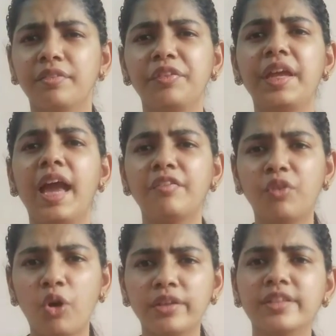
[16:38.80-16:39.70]
we have
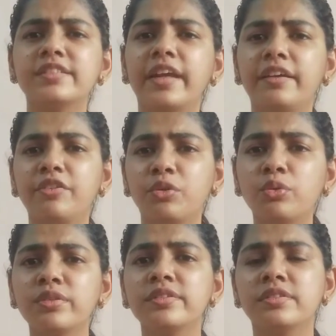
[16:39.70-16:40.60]
all the set
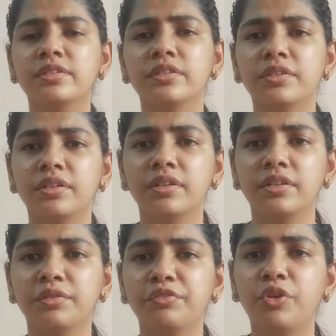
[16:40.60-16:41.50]
rules
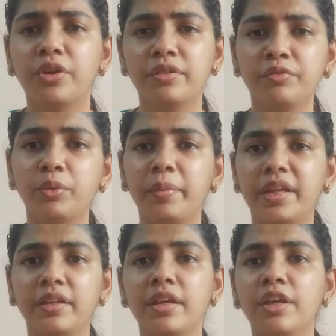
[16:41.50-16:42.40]
for
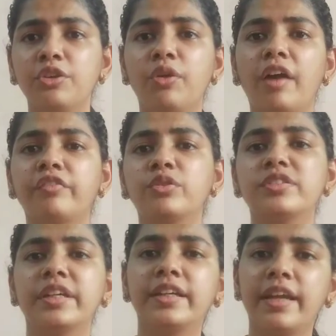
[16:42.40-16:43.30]
women. You have to
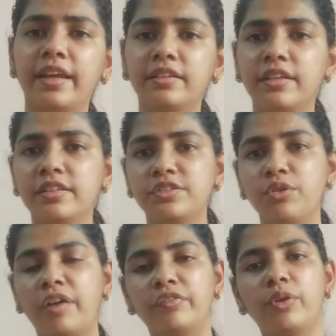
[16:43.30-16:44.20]
sit like this,
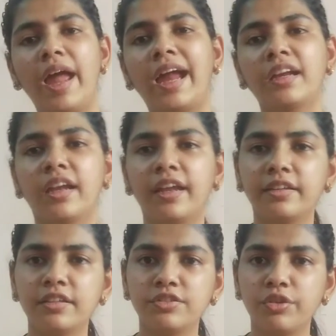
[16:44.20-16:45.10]
you have to act
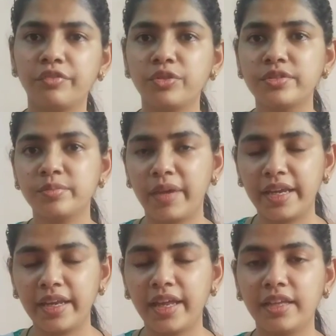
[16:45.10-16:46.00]
like this, you have to
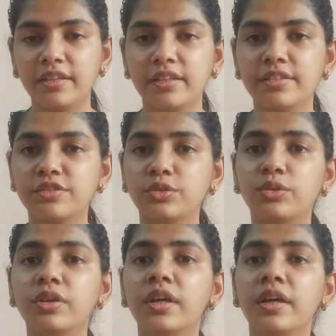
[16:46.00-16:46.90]
smile like this.
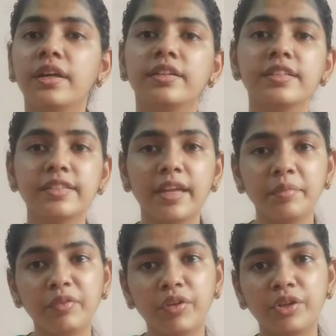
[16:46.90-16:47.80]
So this can
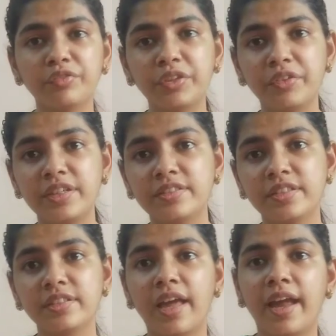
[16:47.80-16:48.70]
be one of the
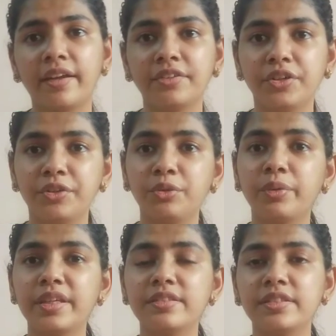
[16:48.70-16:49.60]
reason, and you
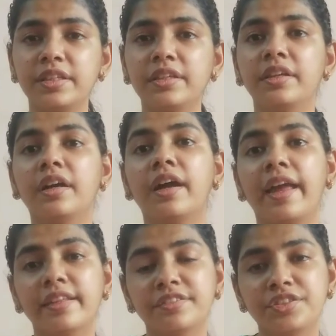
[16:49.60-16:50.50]
can see
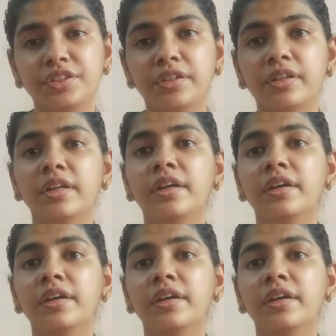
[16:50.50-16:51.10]
Hester